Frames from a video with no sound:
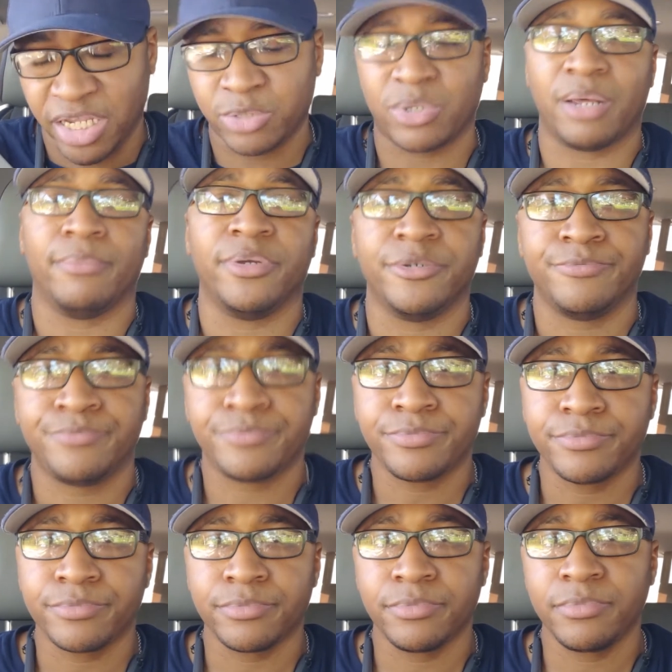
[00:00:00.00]
that's what I meant.
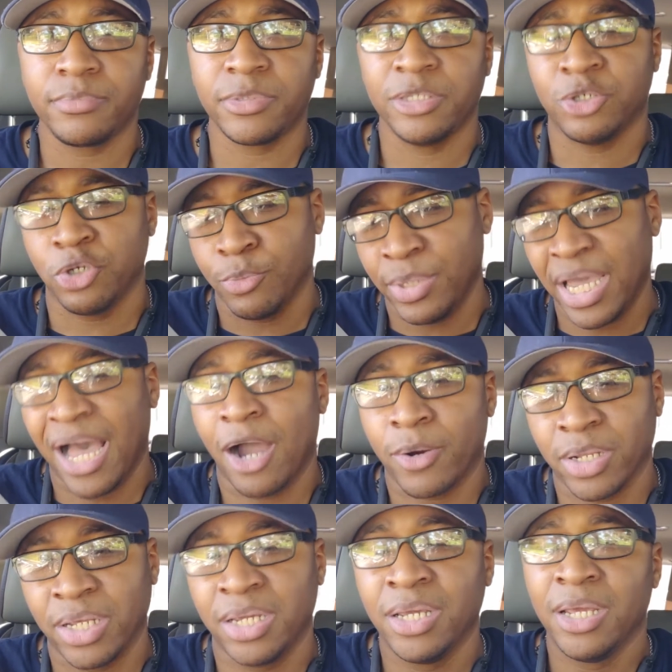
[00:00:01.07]
So you'll be
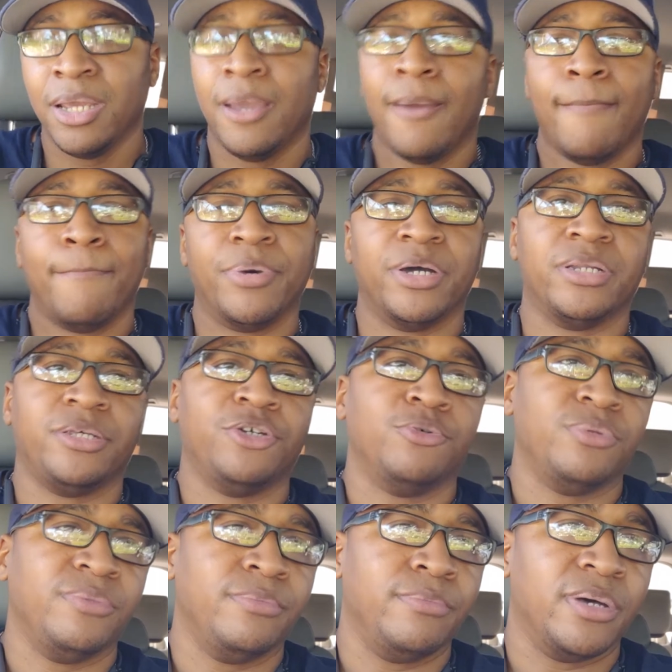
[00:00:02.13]
hourly, but
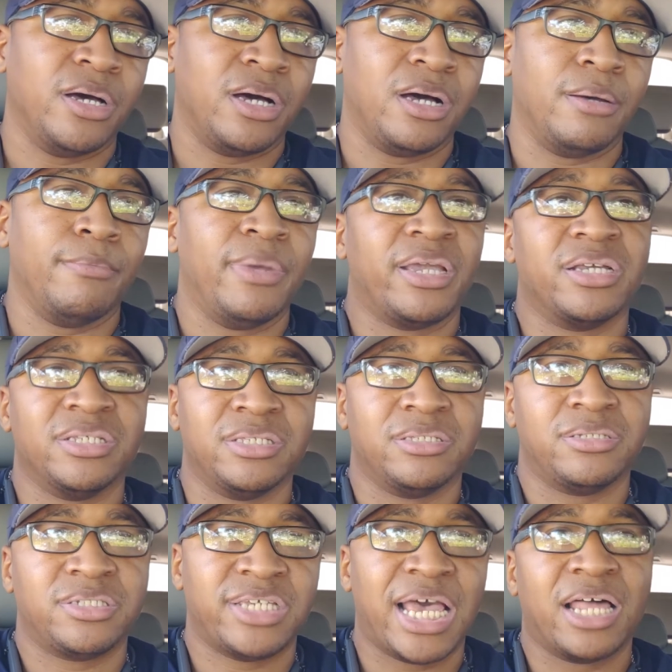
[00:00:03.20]
you'll be uh, making
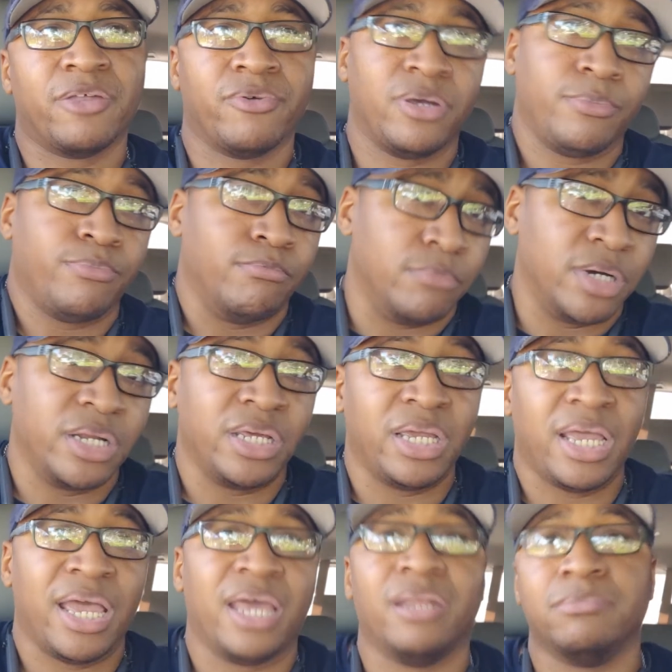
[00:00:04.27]
salary
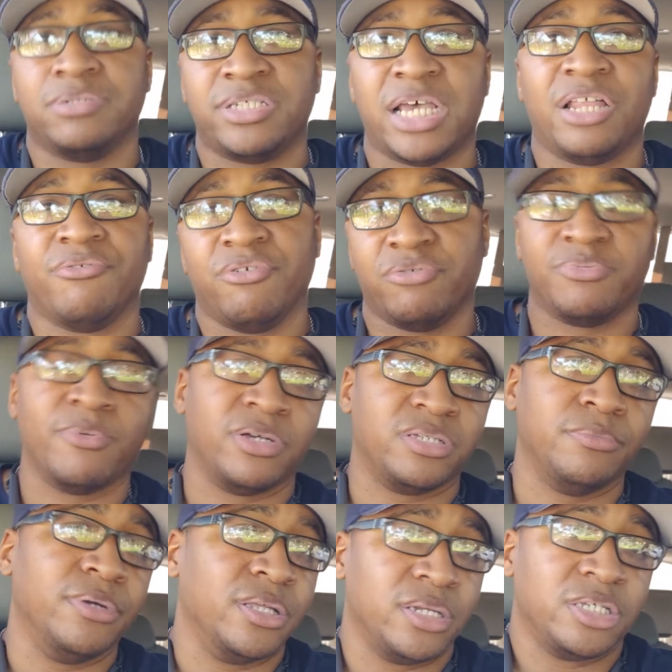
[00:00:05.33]
money and salary
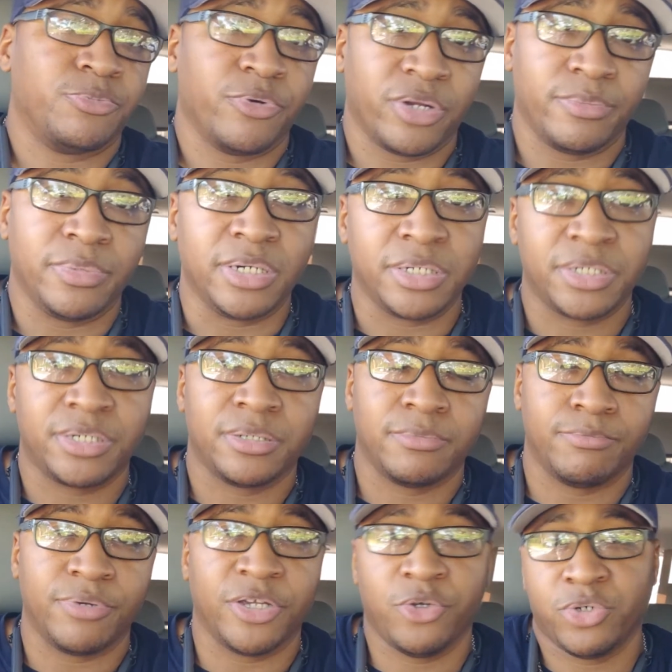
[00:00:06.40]
responsibilities pretty much.
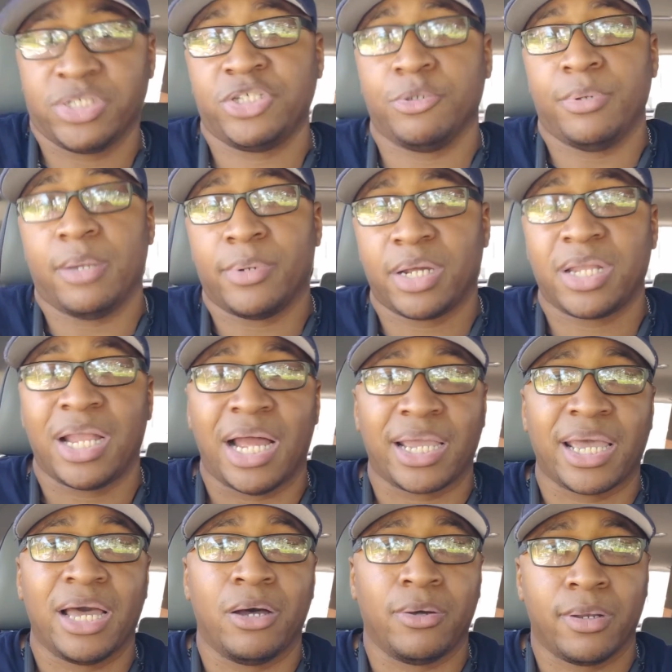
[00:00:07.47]
But you can still be able to
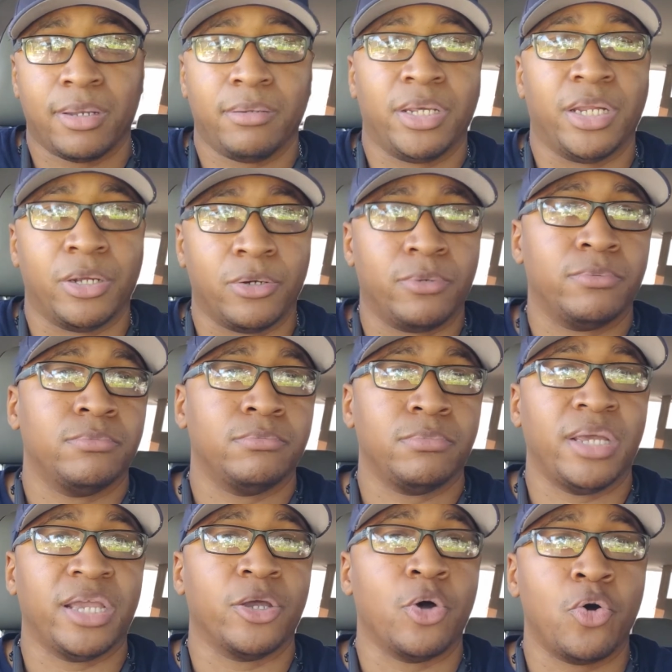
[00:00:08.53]
clock out, you know,
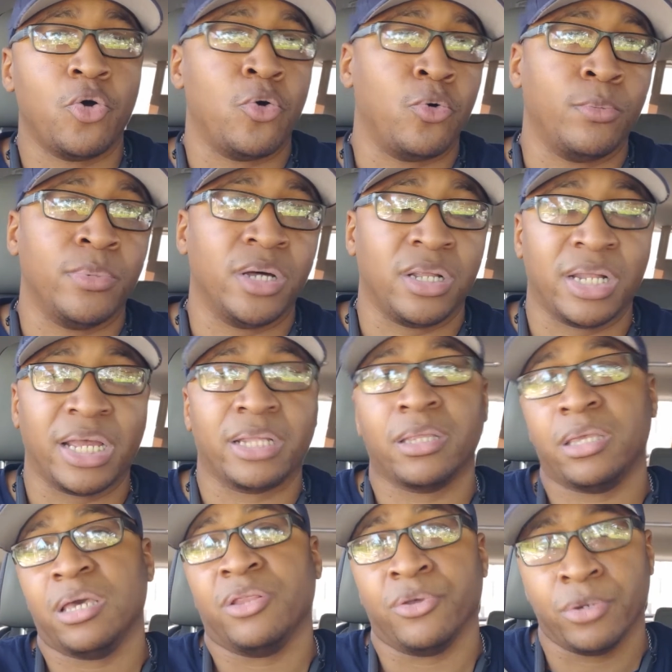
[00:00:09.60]
and go home, unlike
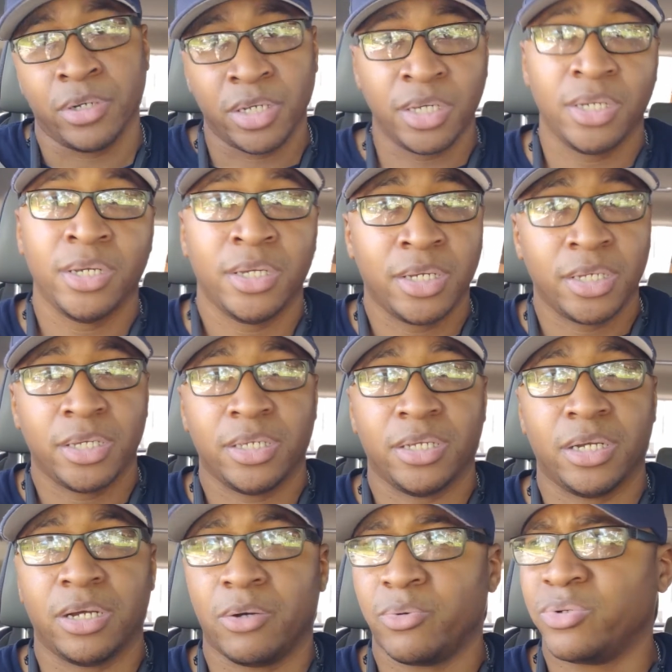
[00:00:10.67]
the other,
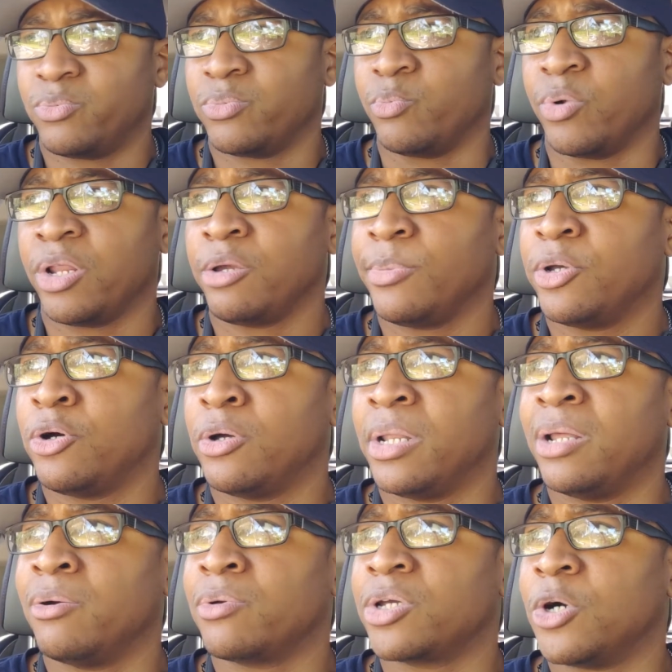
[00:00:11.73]
uh, what, what are you going to be calling
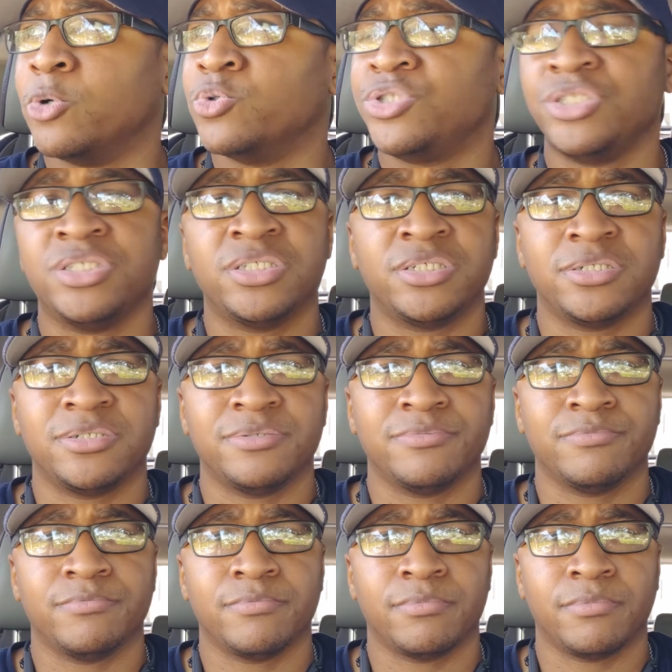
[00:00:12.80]
now? Coaches?
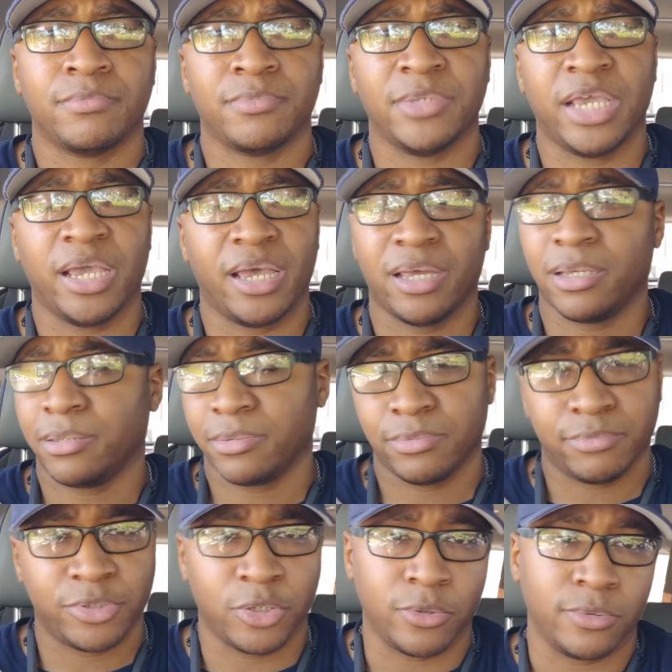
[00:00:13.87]
Yeah.
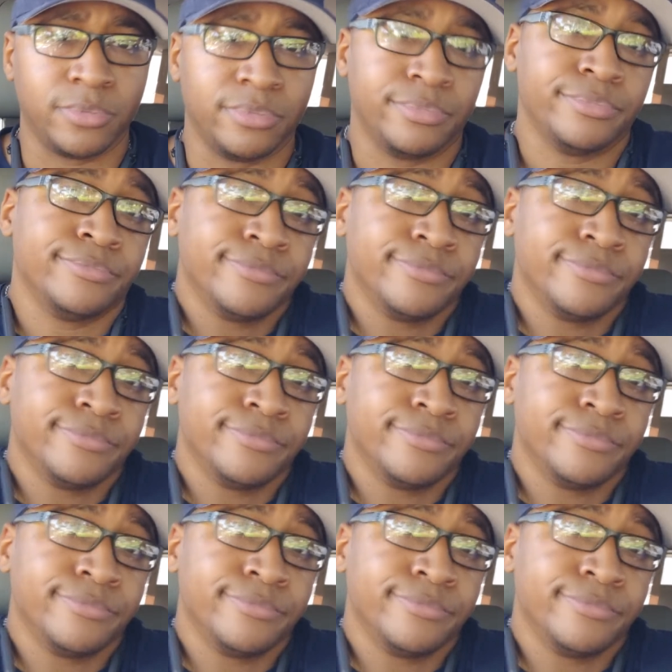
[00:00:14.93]
So,